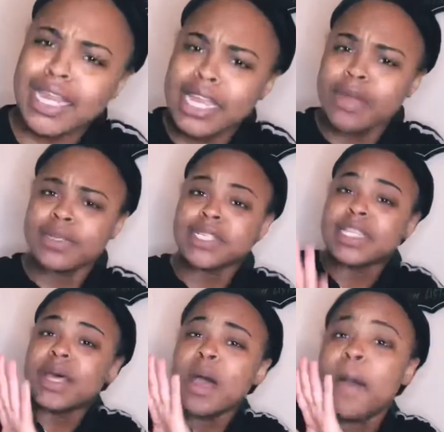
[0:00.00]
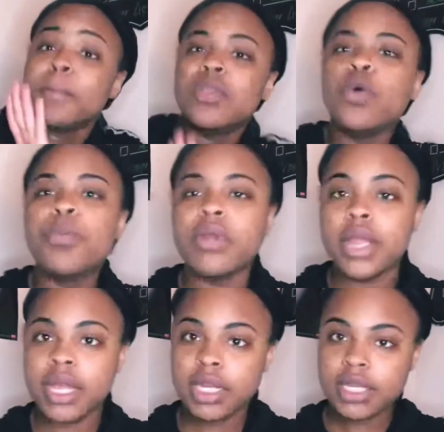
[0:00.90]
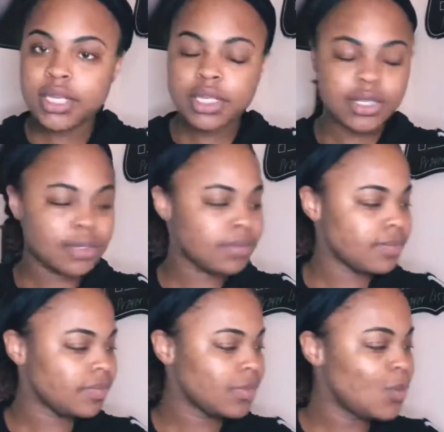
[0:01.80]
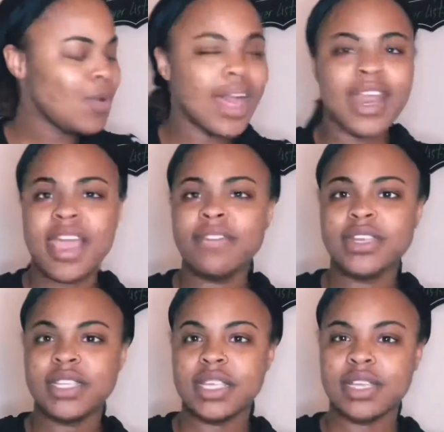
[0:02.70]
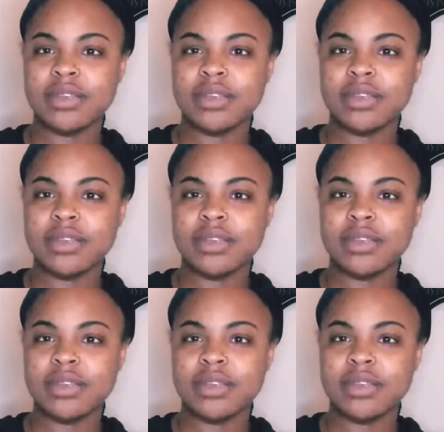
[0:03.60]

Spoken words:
Here is the blueprint. You got everything.